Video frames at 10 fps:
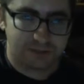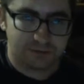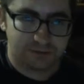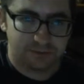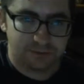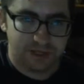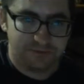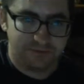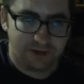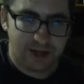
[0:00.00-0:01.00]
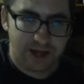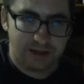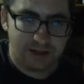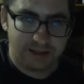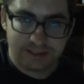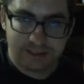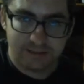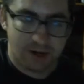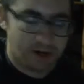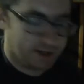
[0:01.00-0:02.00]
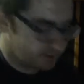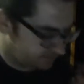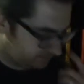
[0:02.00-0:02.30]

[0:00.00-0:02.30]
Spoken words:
are E flat and C minor.